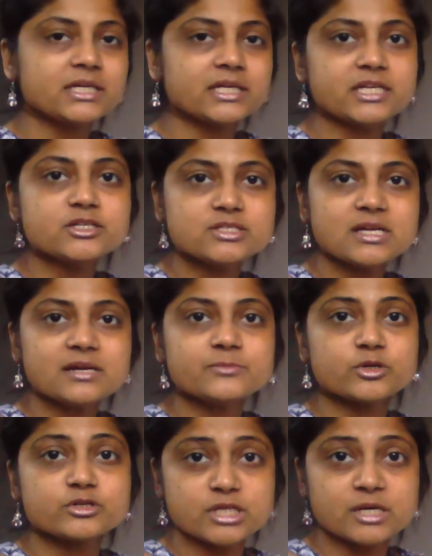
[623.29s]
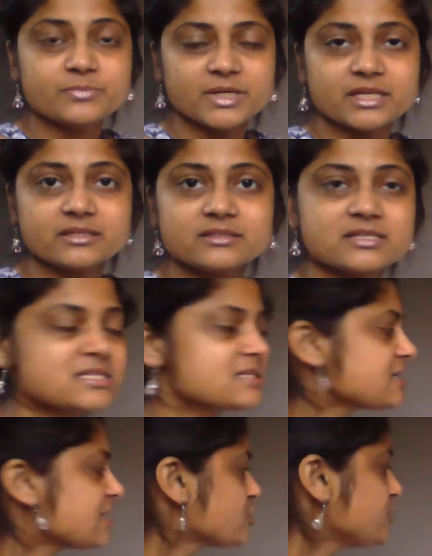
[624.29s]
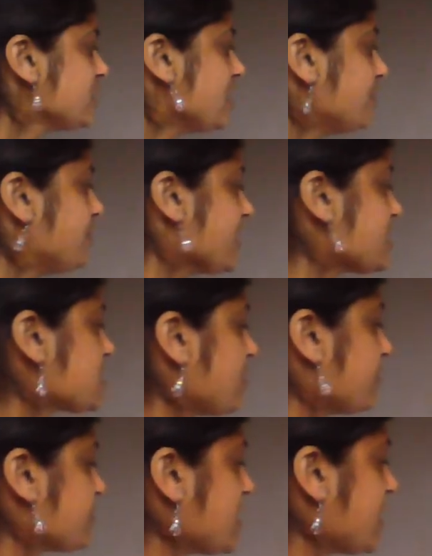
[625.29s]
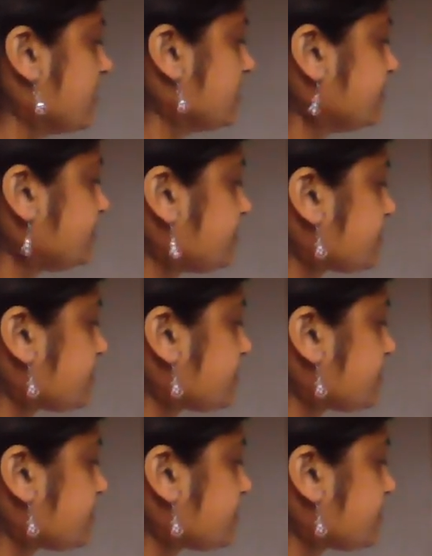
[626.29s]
Each time you're jumping, this is actually a base of 10.